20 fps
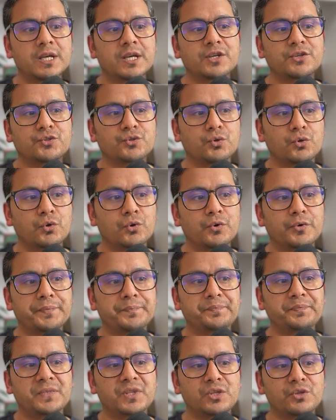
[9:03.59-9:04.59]
So
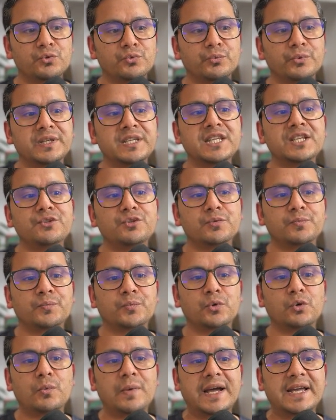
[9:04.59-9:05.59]
we need to
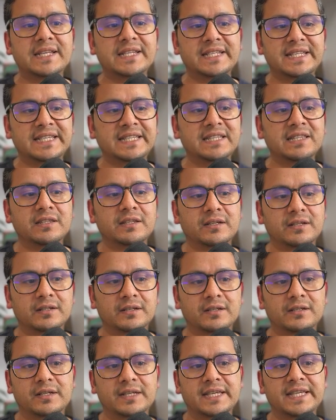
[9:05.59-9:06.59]
provide in
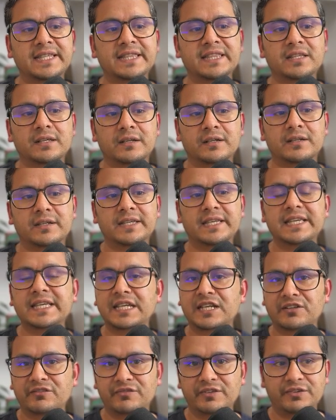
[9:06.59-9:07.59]
the
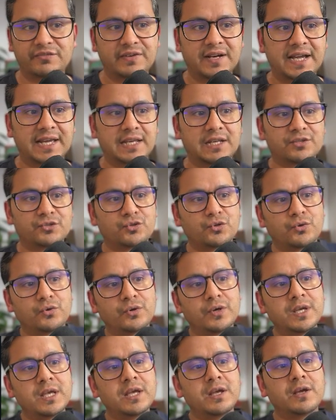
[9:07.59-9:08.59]
env file. So
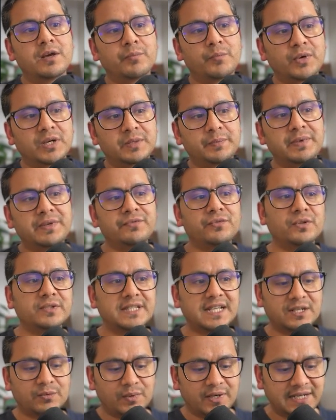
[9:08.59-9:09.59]
but before
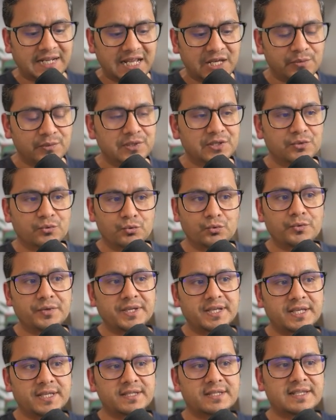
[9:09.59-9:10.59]
that, what I will do
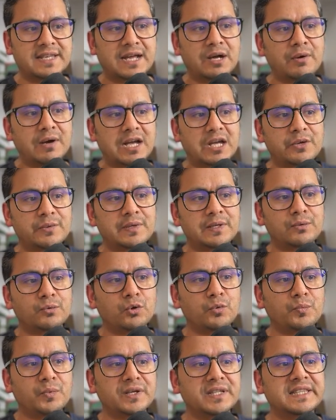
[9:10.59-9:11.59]
is, now I will
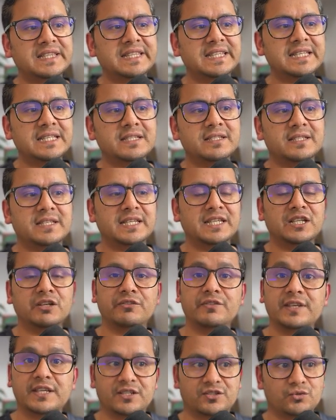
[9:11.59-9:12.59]
open this in a
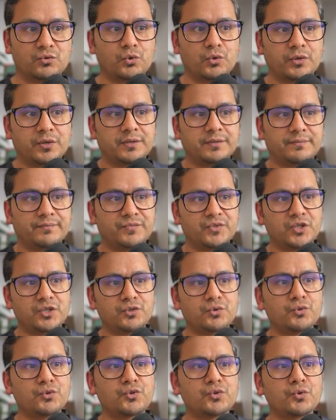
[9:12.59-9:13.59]
VS Code
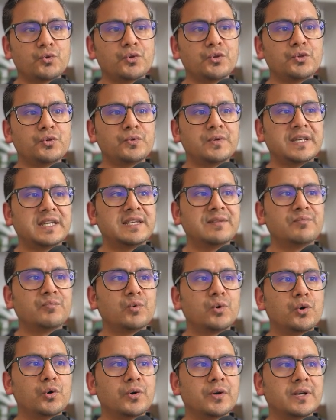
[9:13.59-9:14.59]
just to show you in
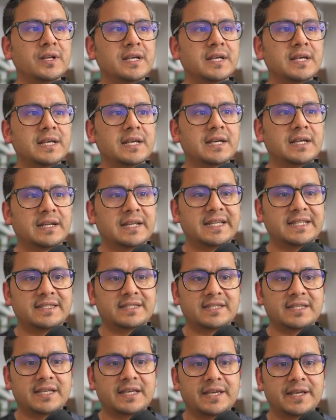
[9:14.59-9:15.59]
more, let's
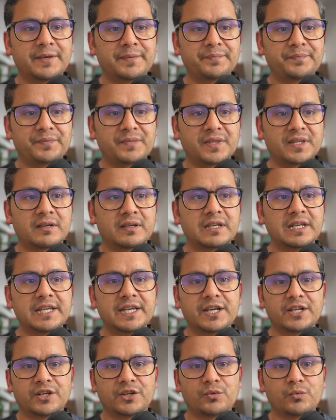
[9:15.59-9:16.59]
say,
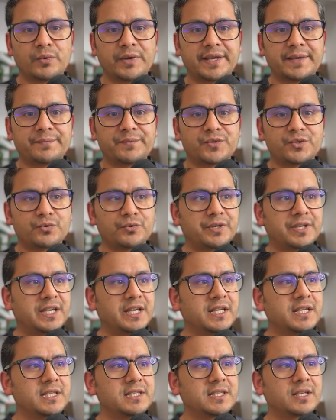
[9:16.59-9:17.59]
clearer way. So
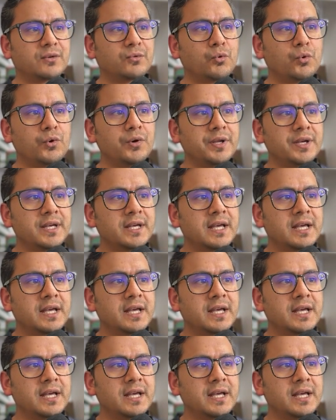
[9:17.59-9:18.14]
here is the code.